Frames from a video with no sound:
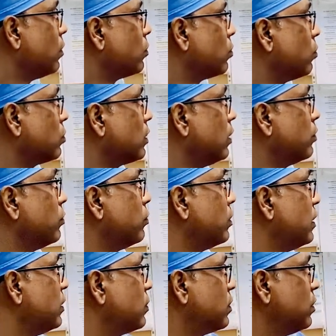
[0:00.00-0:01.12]
Total
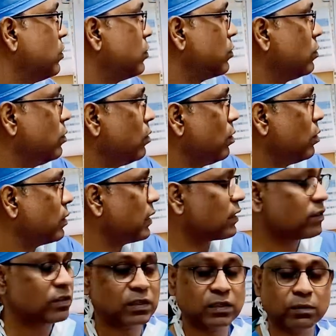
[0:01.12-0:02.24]
duration should not
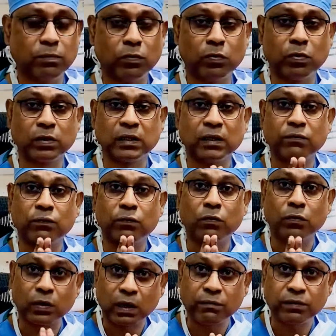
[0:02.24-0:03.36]
exceed more than
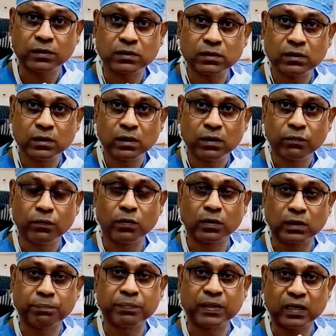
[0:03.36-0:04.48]
4 hours for
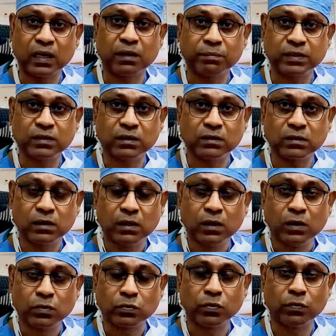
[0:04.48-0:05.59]
the PRBCs.
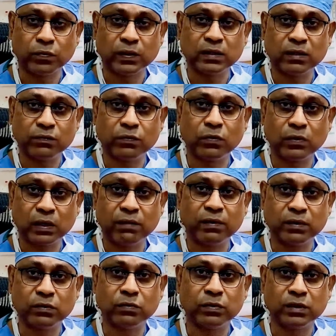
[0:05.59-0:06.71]
So within 4
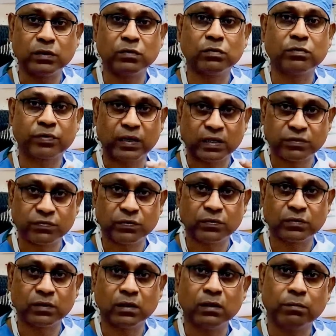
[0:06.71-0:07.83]
hours you need to transfuse
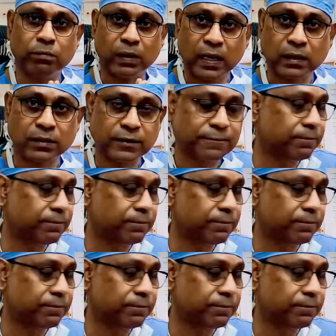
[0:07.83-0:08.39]
the blood.